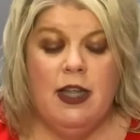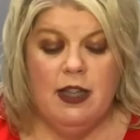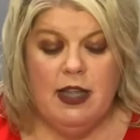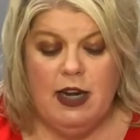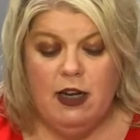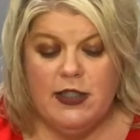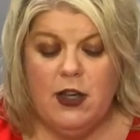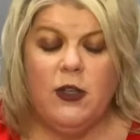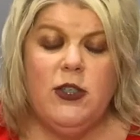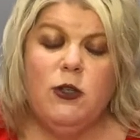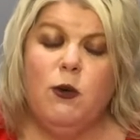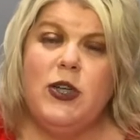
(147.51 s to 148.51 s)
It's
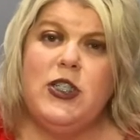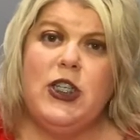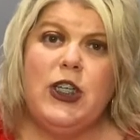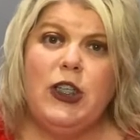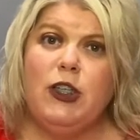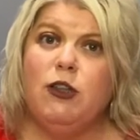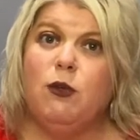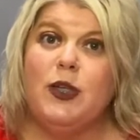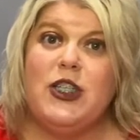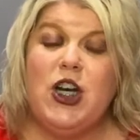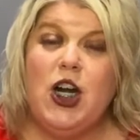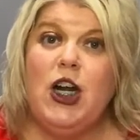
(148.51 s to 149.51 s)
also going to include the
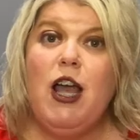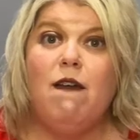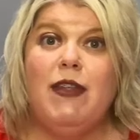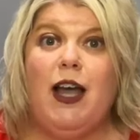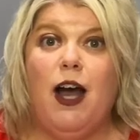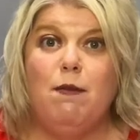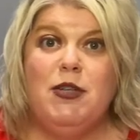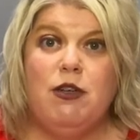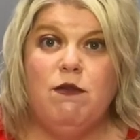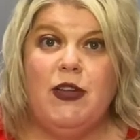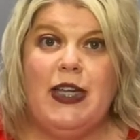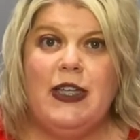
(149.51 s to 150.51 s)
return of the option
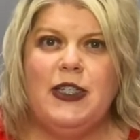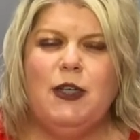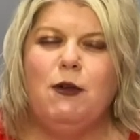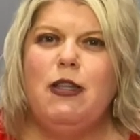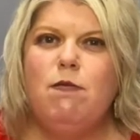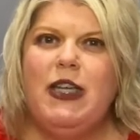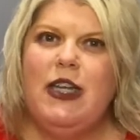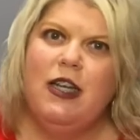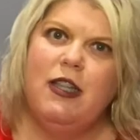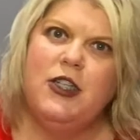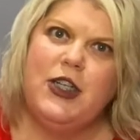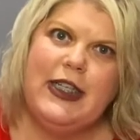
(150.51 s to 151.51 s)
fee. So in the beginning
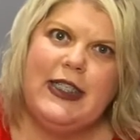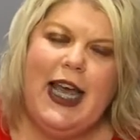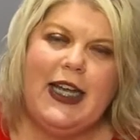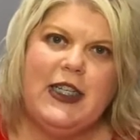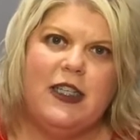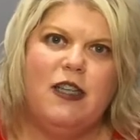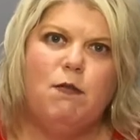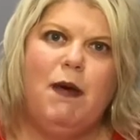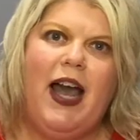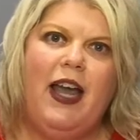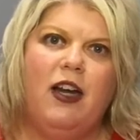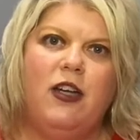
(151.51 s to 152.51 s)
of the transaction, the
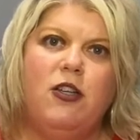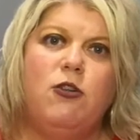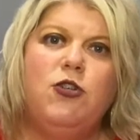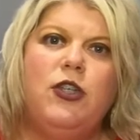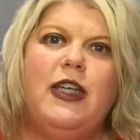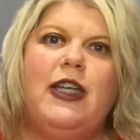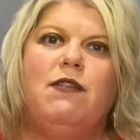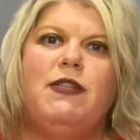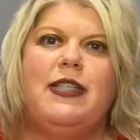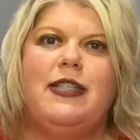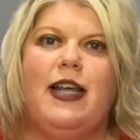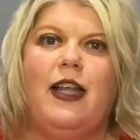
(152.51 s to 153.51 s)
buyer usually gives
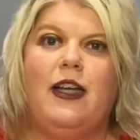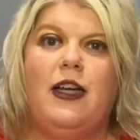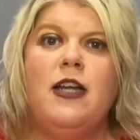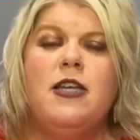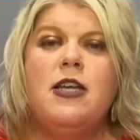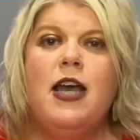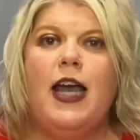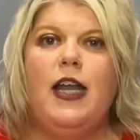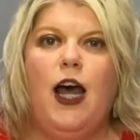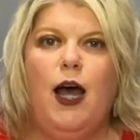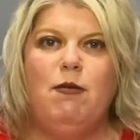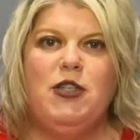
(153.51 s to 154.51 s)
the seller an
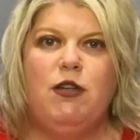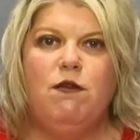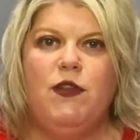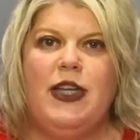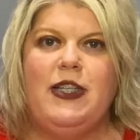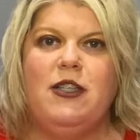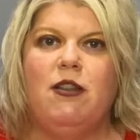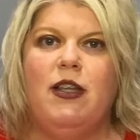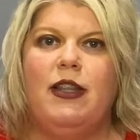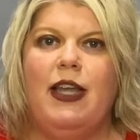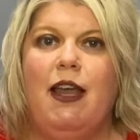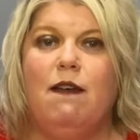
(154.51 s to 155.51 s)
option fee so that
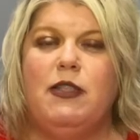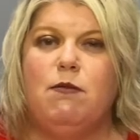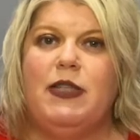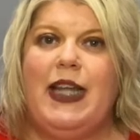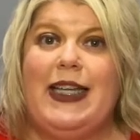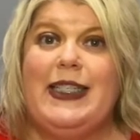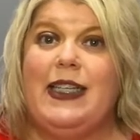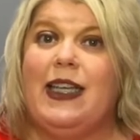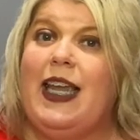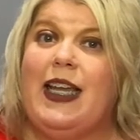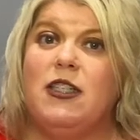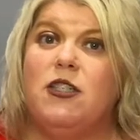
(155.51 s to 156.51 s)
they have some days to
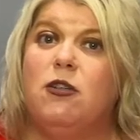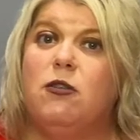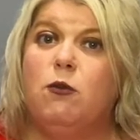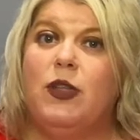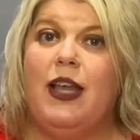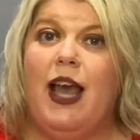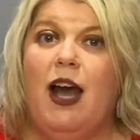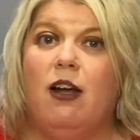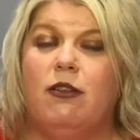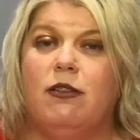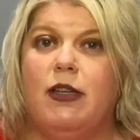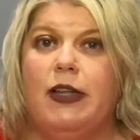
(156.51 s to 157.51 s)
cancel
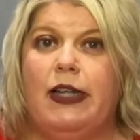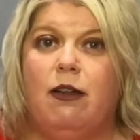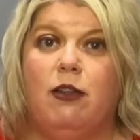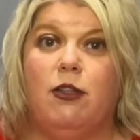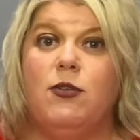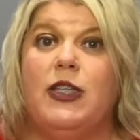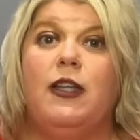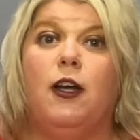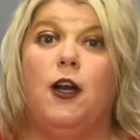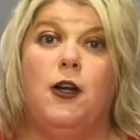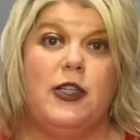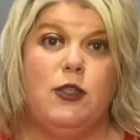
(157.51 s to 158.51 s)
without losing their
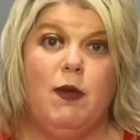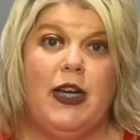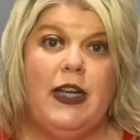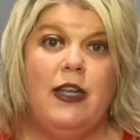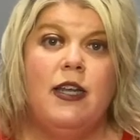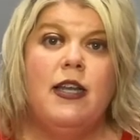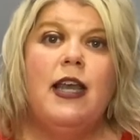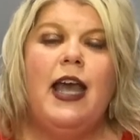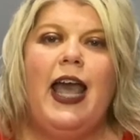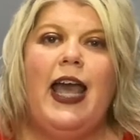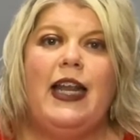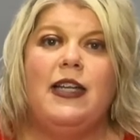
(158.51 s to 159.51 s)
earnest money.
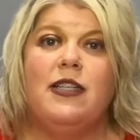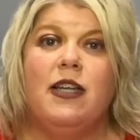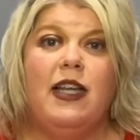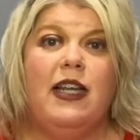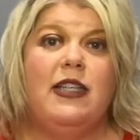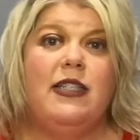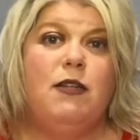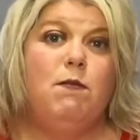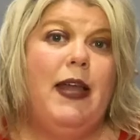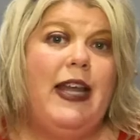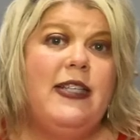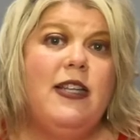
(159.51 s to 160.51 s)
And it
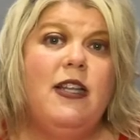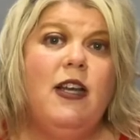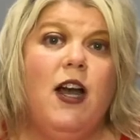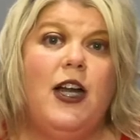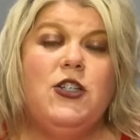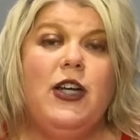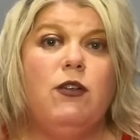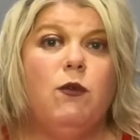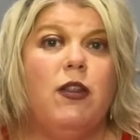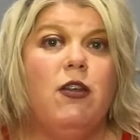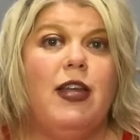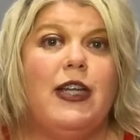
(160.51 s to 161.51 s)
depends on the contract
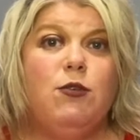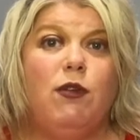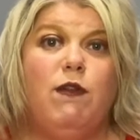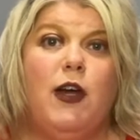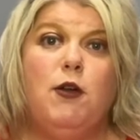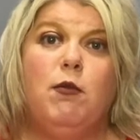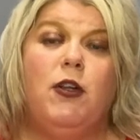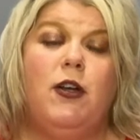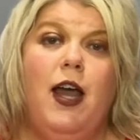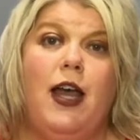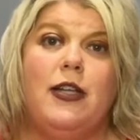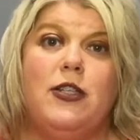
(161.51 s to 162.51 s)
whether that's refundable or
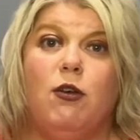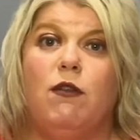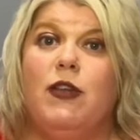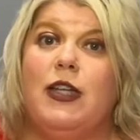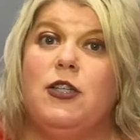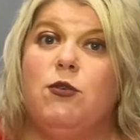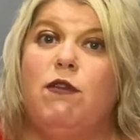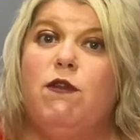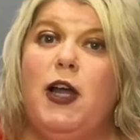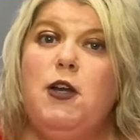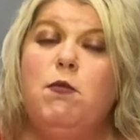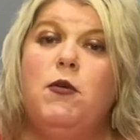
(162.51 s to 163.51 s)
not. So if it is
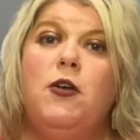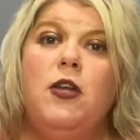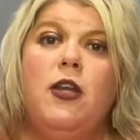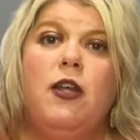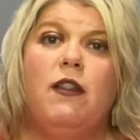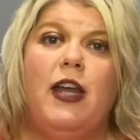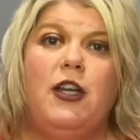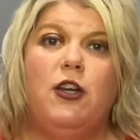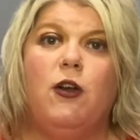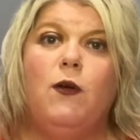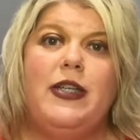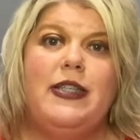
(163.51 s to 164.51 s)
refundable, then you're
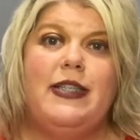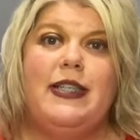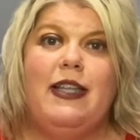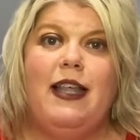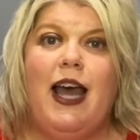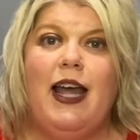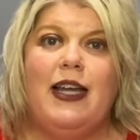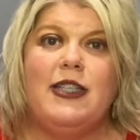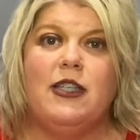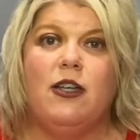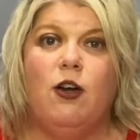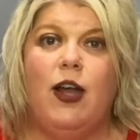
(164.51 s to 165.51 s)
going to see that as
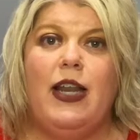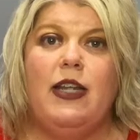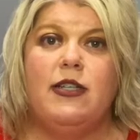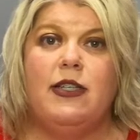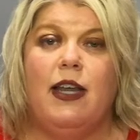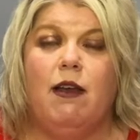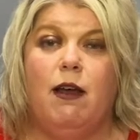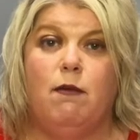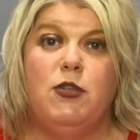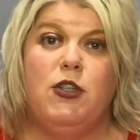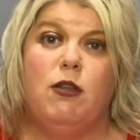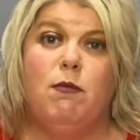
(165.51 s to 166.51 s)
a credit
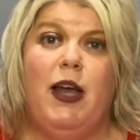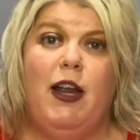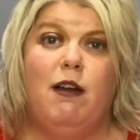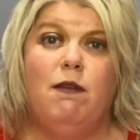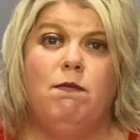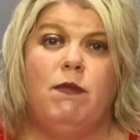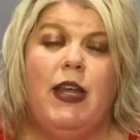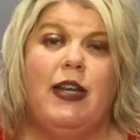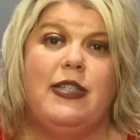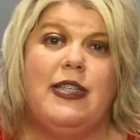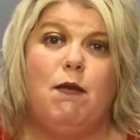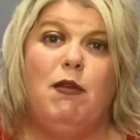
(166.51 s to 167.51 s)
to the buyer and a
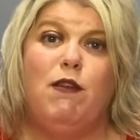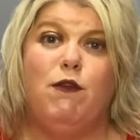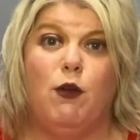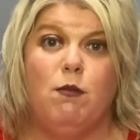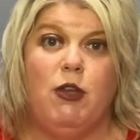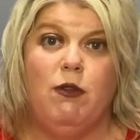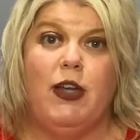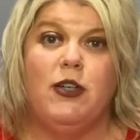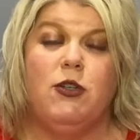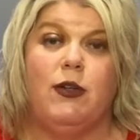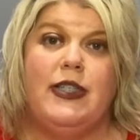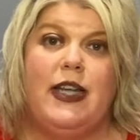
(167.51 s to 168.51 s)
debit from you there.
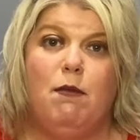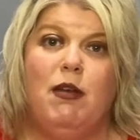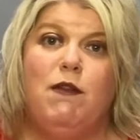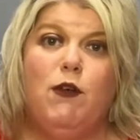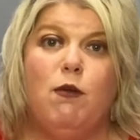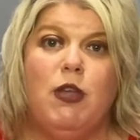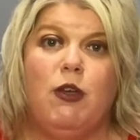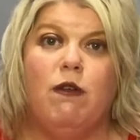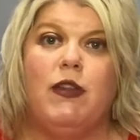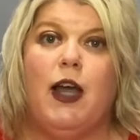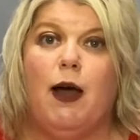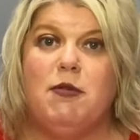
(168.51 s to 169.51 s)
So a debit from you of
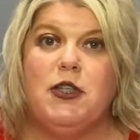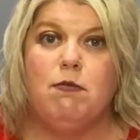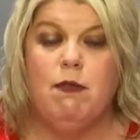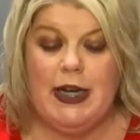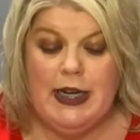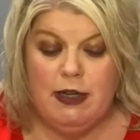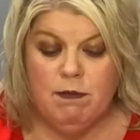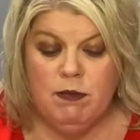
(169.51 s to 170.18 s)
the option money.